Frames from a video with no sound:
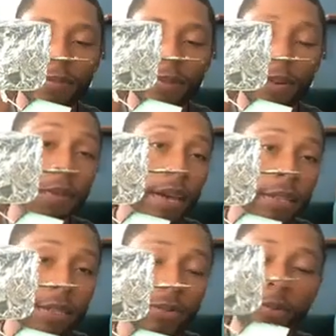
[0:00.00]
commands
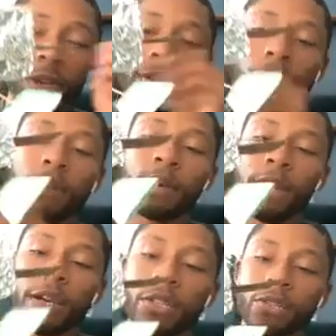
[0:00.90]
is what we call them,
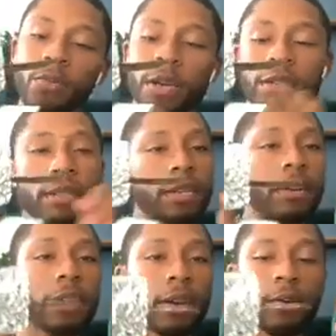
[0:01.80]
to basically say,
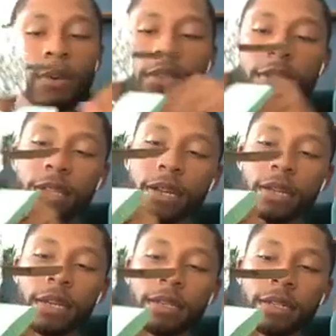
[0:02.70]
okay, we want the
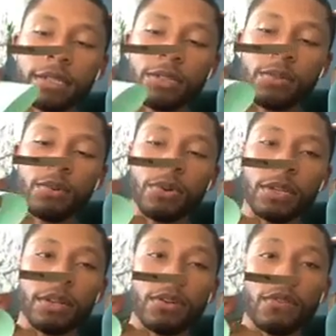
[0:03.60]
satellite dish to point
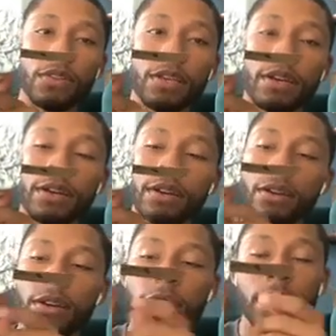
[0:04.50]
over there,
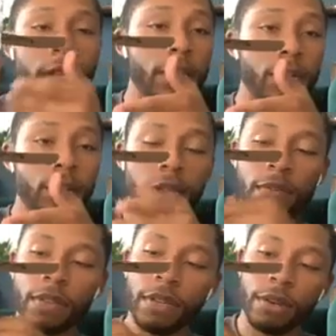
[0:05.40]
and then we leave
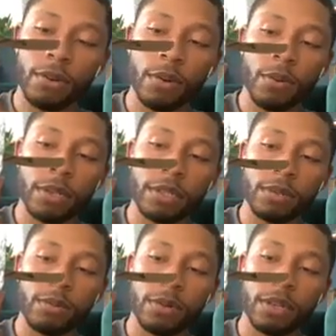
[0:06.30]
it there, or we want it
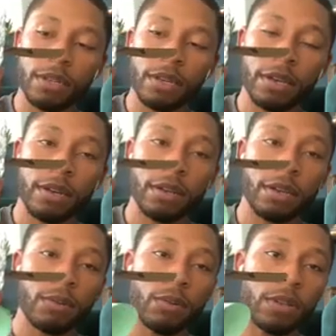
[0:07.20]
to point there,
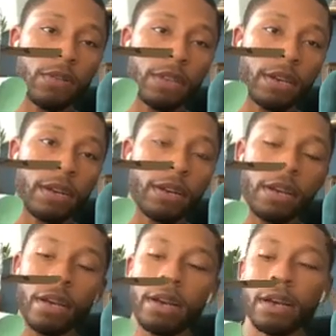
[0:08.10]
and we'll leave it there.
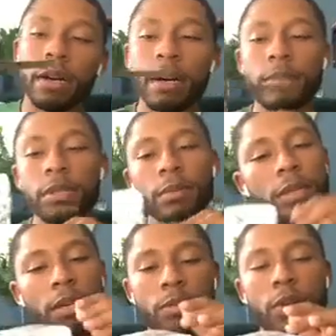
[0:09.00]

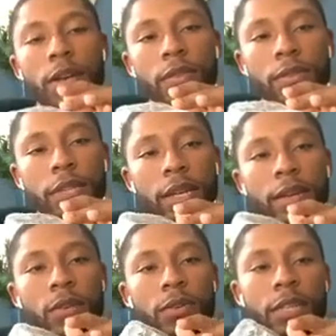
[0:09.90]
Sometimes we'll have the satellite
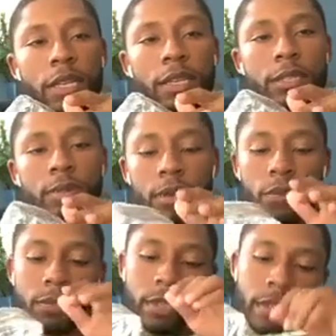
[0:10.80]
rotate this way,
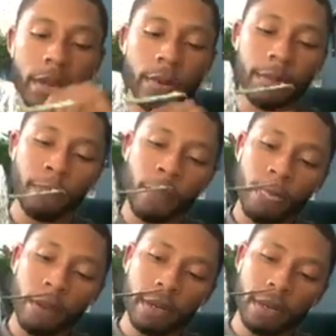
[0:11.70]
rotate that way.
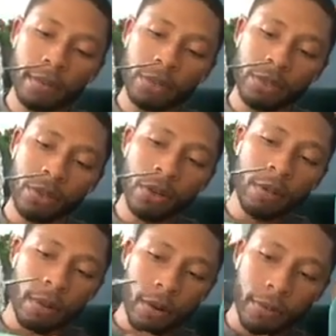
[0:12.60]
So it's all
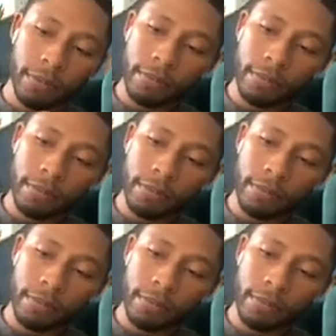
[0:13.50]
about